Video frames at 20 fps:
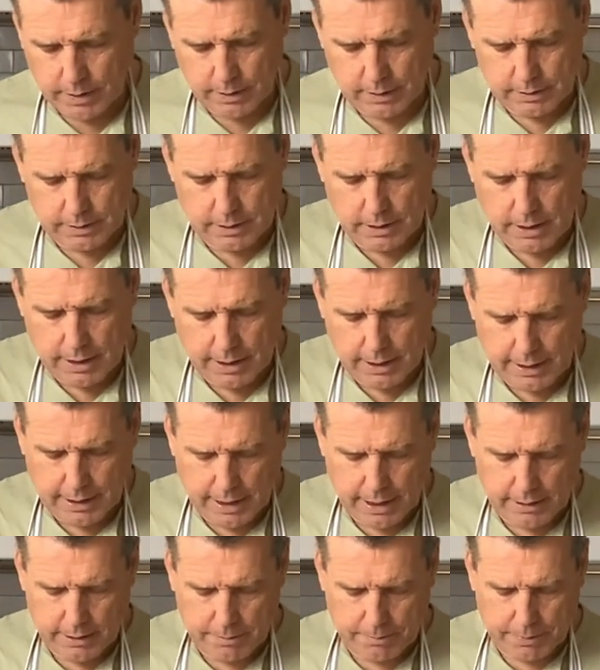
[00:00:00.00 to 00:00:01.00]
slightly
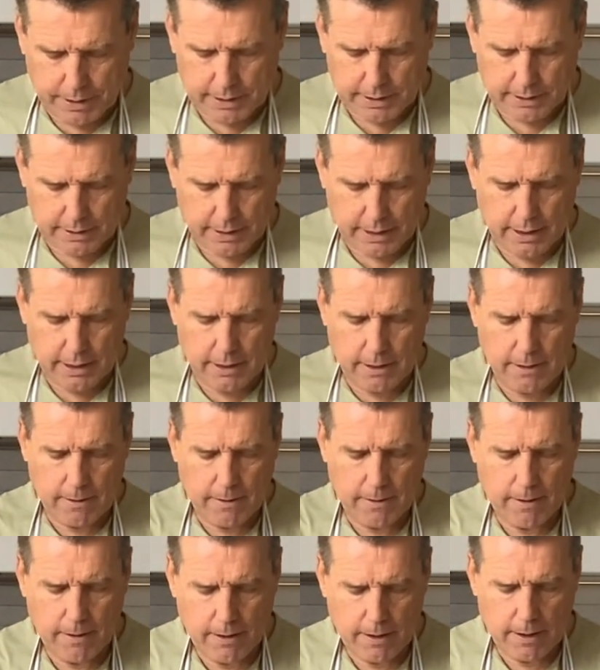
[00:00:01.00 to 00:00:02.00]
cut the butter there
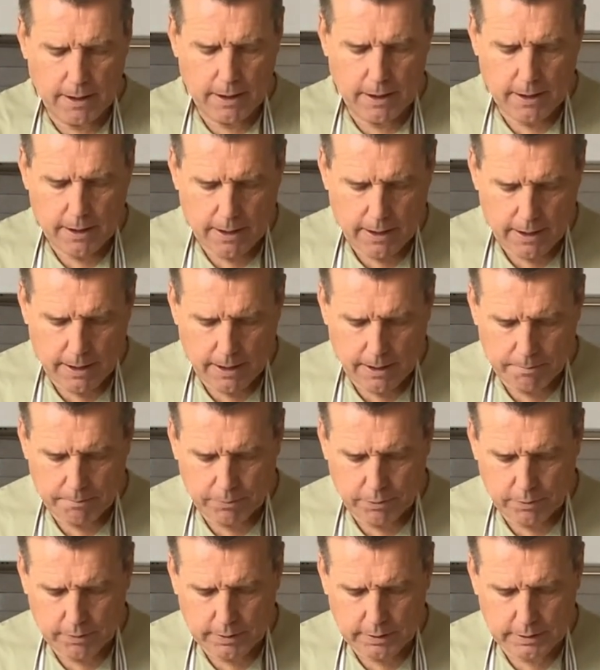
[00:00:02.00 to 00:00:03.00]
and
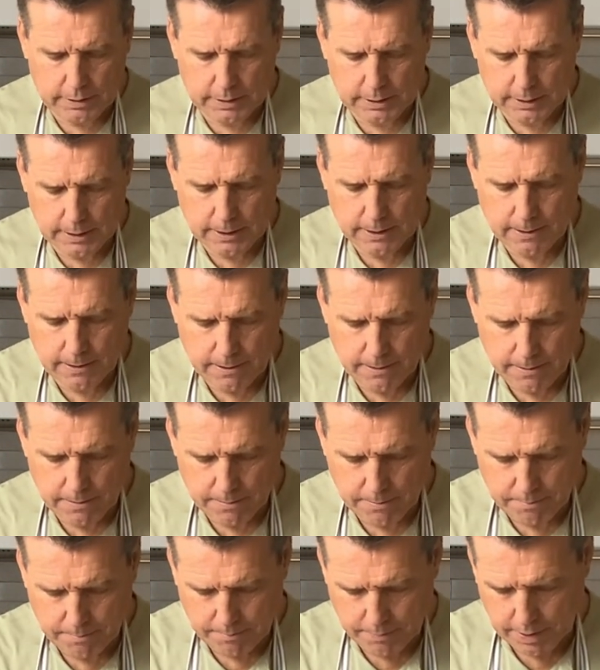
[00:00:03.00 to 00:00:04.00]
put this
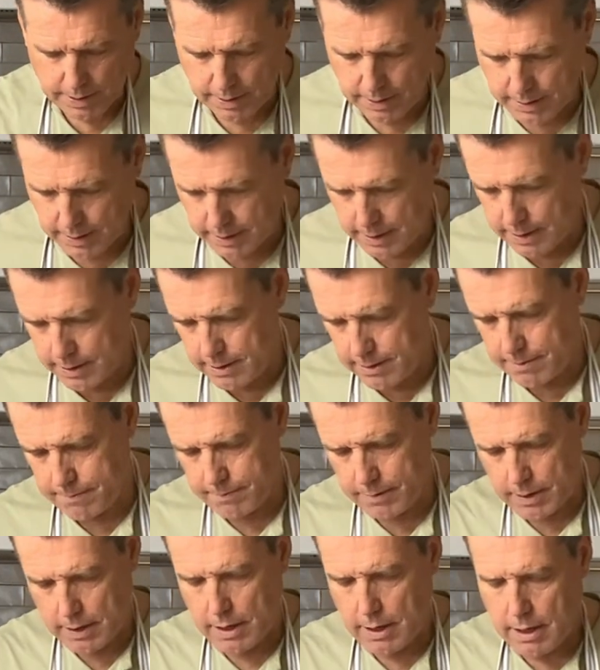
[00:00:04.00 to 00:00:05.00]
up here
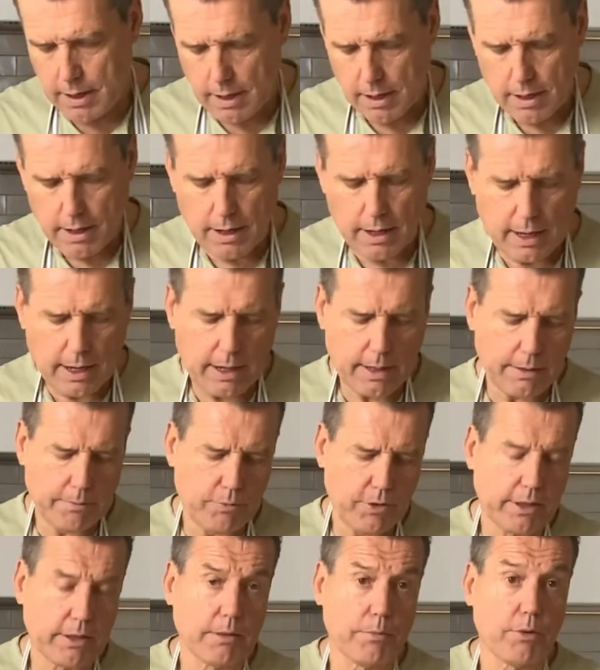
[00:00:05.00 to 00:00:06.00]
and
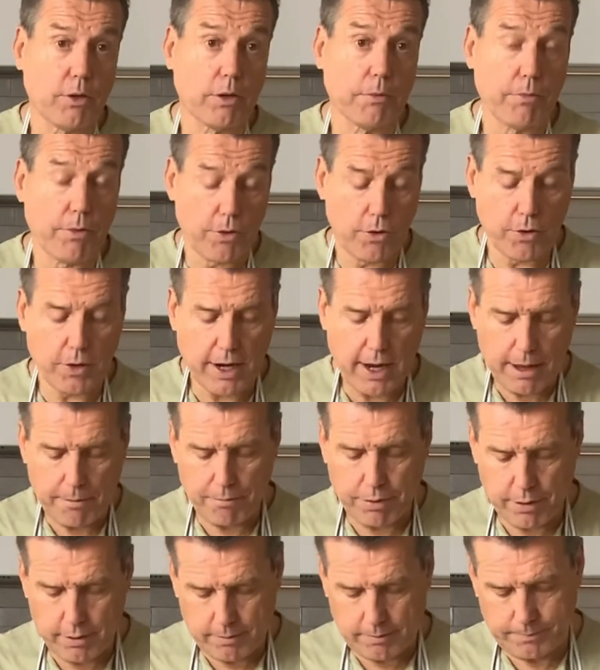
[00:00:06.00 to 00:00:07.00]
bring the bottom third up,
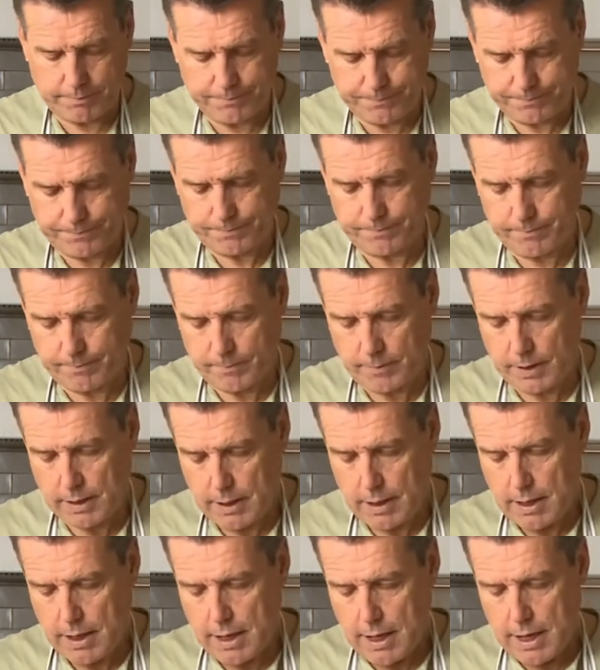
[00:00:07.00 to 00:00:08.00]

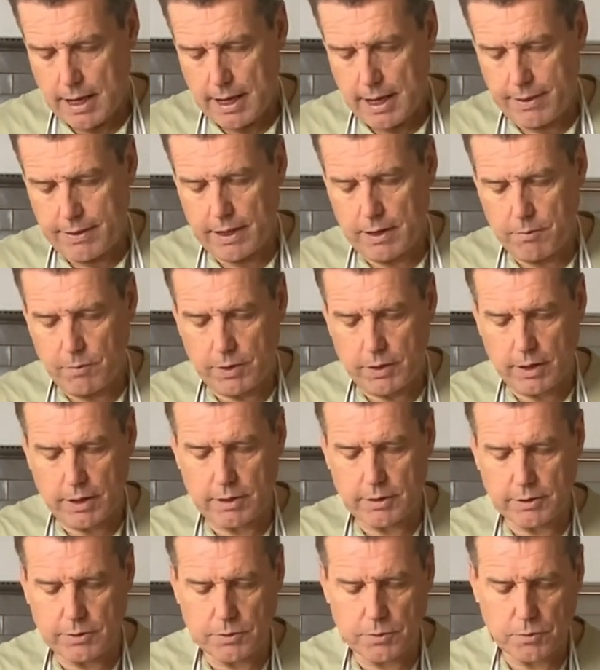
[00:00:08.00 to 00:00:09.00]
and then we're going
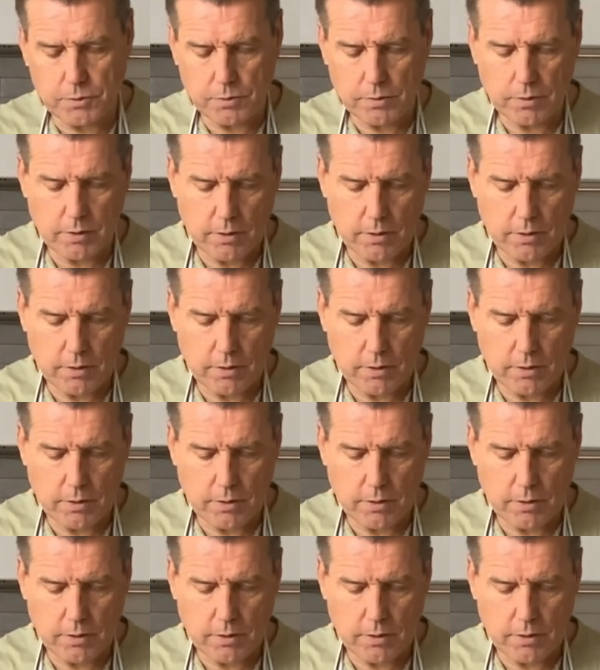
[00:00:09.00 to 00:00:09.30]
to